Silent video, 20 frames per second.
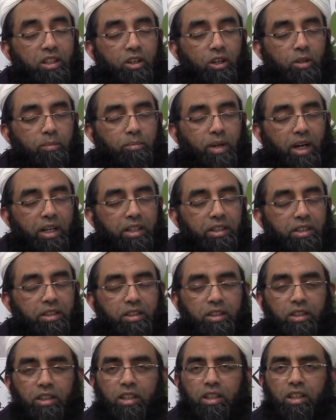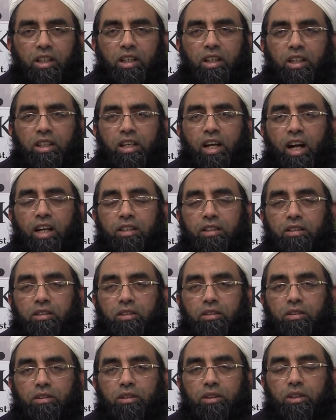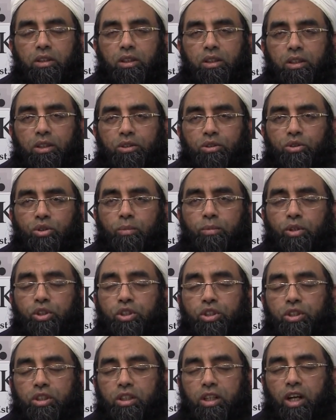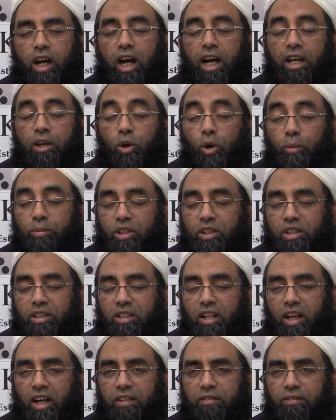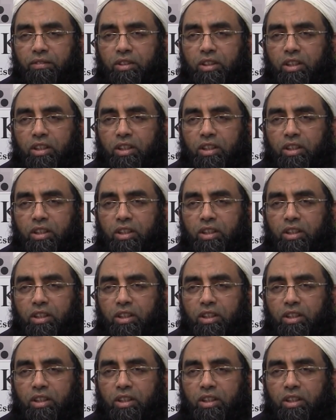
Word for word: got married. He had so much high hopes in his life.